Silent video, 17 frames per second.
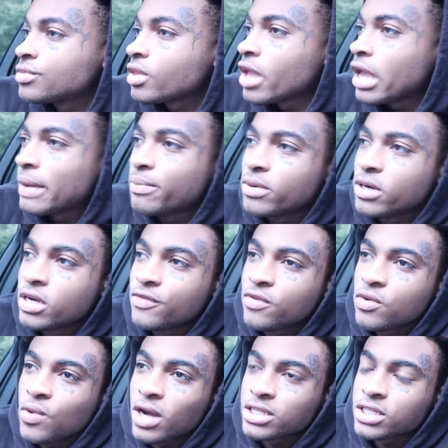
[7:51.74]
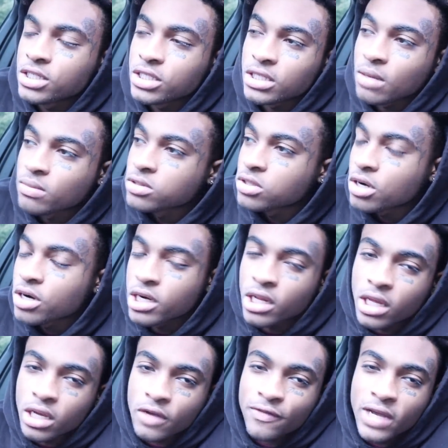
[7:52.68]
Now, Bree, if you watching this, I'm
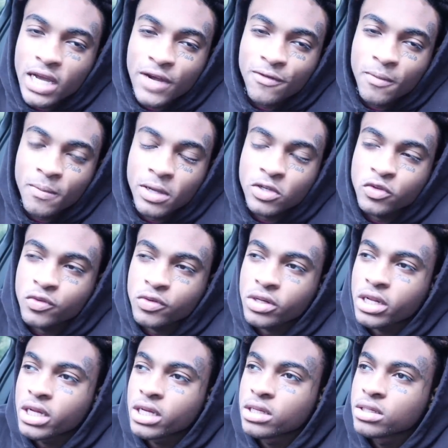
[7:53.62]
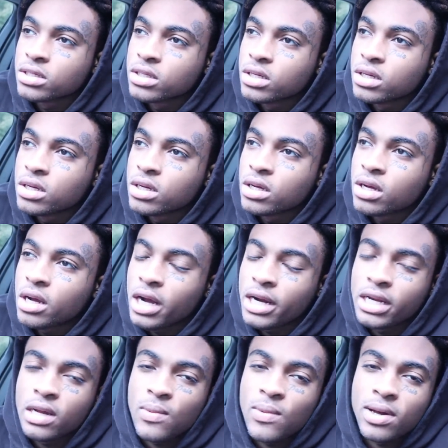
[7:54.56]
sorry. Like, if I ever made you feel like
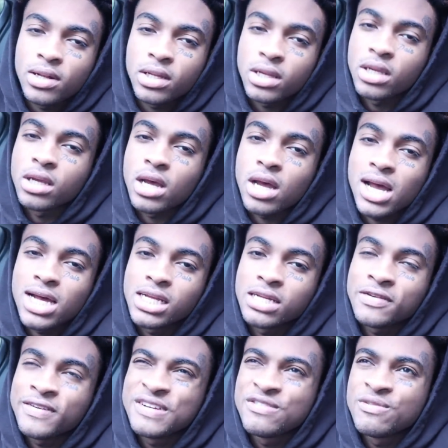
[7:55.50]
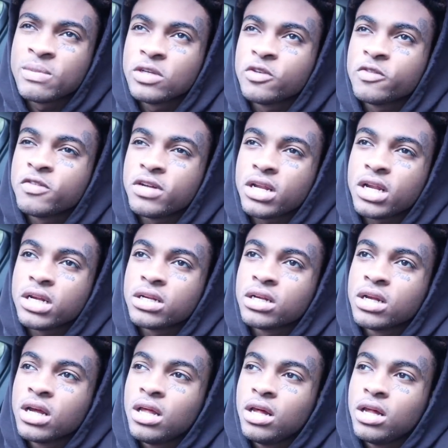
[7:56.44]
I didn't want to look in your eyes, or I ever made you feel like
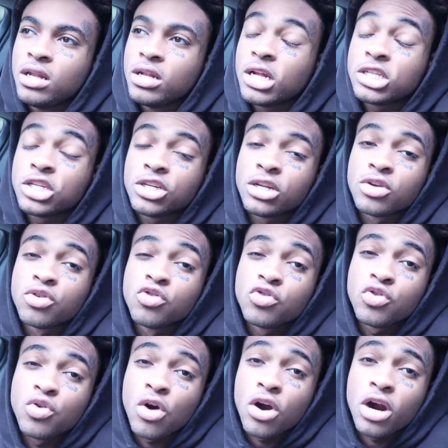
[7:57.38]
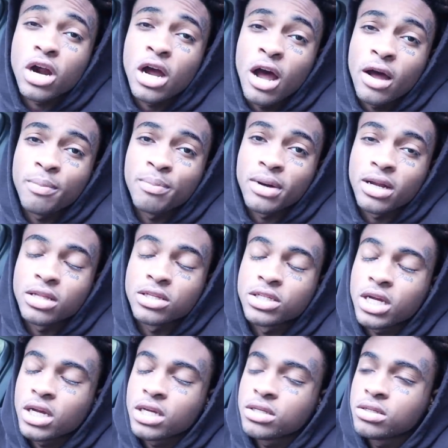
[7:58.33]
lesser than who you are, I
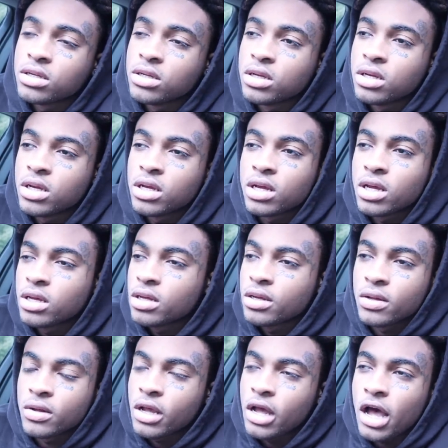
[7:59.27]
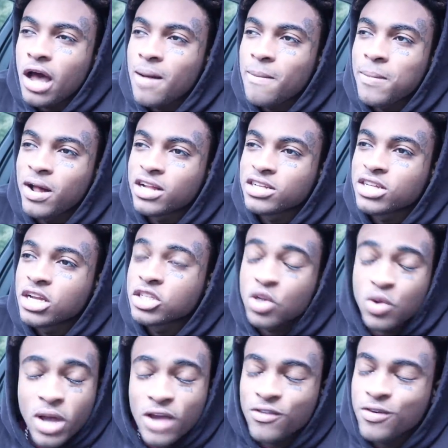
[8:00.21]
apologize. I apologize.
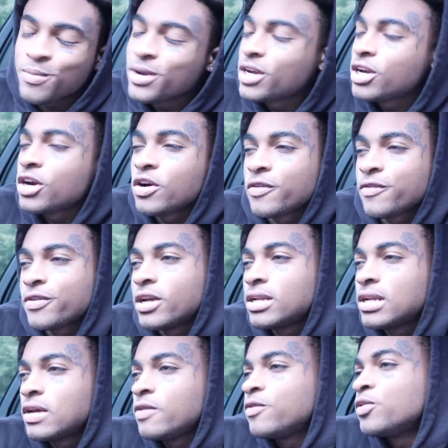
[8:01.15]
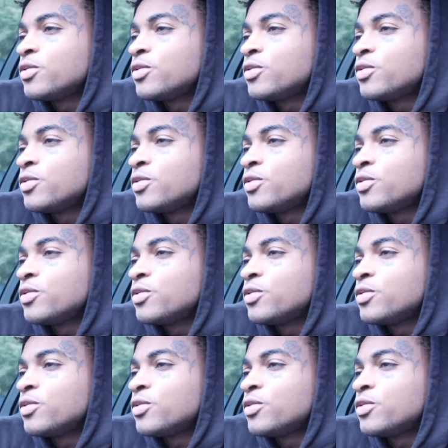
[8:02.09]
Don't ever make a girl feel like that, you